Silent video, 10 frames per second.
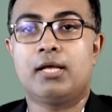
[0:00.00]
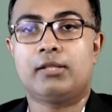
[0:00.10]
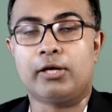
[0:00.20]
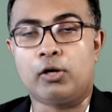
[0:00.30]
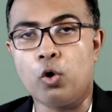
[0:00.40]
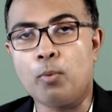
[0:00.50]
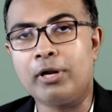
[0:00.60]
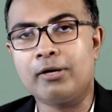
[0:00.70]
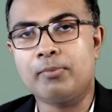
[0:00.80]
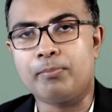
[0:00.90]
The
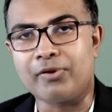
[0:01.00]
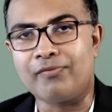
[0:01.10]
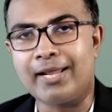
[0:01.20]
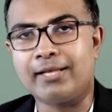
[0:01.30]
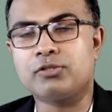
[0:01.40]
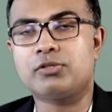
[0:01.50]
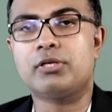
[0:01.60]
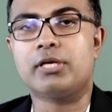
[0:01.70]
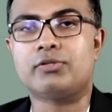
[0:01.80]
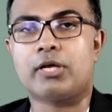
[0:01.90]
global prevalence
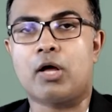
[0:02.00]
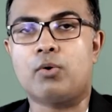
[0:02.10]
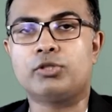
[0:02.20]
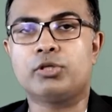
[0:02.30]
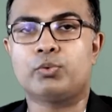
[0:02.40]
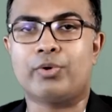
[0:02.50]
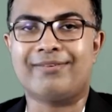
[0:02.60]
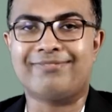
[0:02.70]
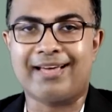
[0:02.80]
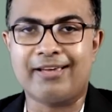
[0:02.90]
is around
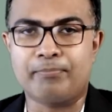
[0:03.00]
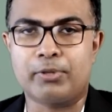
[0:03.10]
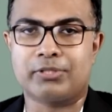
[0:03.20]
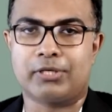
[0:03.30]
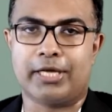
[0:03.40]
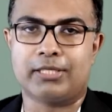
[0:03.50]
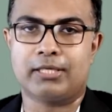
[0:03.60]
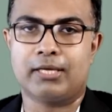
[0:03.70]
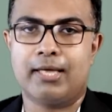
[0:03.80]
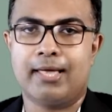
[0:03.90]
25%.
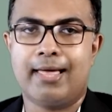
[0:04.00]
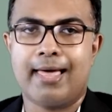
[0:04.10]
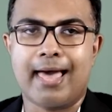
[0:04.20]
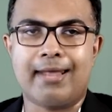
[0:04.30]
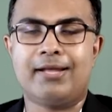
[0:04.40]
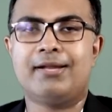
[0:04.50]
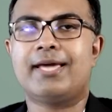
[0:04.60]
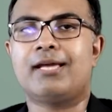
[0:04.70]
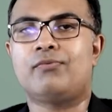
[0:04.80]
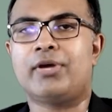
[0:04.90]
And in
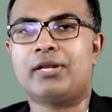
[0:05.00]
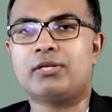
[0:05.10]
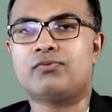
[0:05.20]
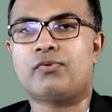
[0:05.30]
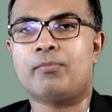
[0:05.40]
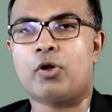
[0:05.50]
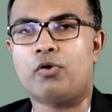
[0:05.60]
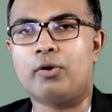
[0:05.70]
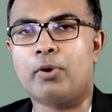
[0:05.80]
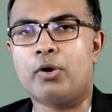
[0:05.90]
India it varies from
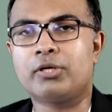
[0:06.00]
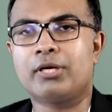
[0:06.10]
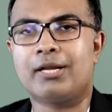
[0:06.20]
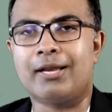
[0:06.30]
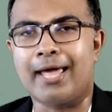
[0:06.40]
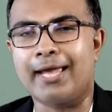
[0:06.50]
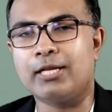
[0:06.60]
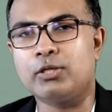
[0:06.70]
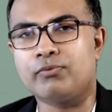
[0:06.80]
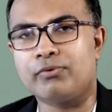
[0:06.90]
around about
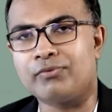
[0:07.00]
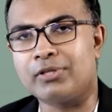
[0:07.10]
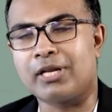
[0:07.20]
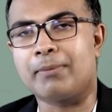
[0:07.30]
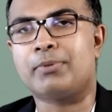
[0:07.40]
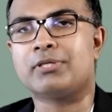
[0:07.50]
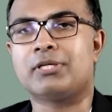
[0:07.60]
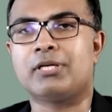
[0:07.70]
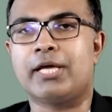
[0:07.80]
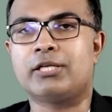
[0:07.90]
9 to
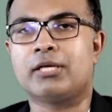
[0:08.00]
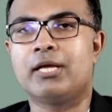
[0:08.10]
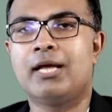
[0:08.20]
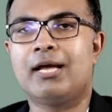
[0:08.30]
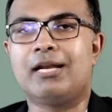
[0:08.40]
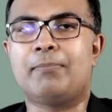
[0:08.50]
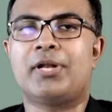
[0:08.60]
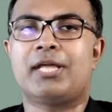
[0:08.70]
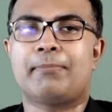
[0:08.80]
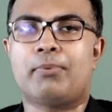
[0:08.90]
53%
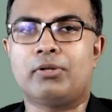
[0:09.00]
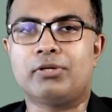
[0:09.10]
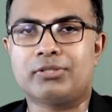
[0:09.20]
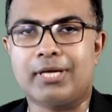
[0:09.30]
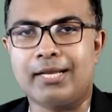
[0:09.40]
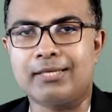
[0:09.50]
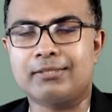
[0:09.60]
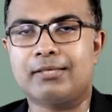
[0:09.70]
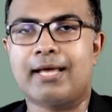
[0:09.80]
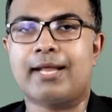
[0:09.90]
depending upon the studies
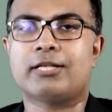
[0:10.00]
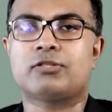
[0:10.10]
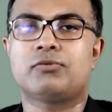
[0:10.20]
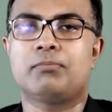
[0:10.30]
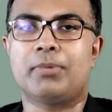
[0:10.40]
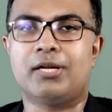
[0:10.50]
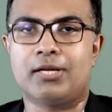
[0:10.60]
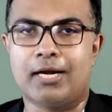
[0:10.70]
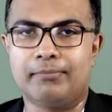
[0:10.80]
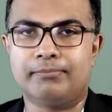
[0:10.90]
that has been
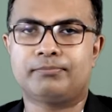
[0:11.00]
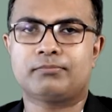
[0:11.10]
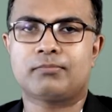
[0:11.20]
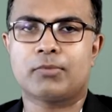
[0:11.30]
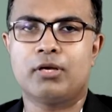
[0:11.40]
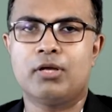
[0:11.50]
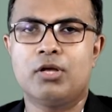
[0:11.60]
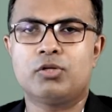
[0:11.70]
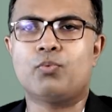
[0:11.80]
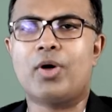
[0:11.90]
done.
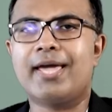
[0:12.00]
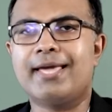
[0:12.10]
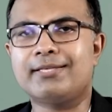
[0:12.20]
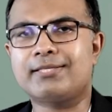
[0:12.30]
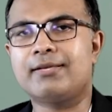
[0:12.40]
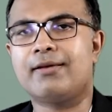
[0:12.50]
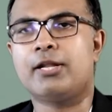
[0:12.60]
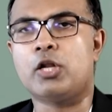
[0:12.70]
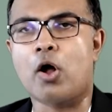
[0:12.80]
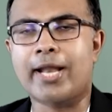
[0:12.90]
So why is
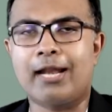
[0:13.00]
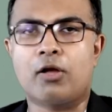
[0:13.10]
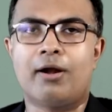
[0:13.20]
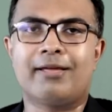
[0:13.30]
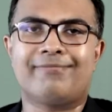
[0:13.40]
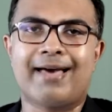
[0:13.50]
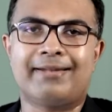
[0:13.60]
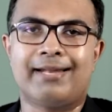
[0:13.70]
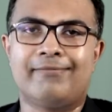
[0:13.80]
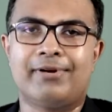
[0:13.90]
non-alcoholic
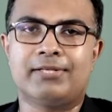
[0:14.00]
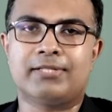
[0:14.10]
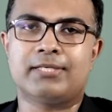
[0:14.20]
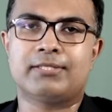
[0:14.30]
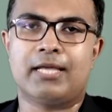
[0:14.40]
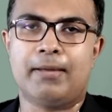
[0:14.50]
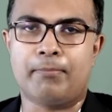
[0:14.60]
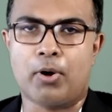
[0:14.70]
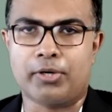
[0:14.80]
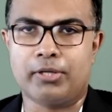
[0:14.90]
fatty liver disease
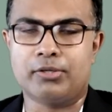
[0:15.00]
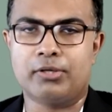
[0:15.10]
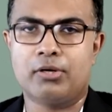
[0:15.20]
important?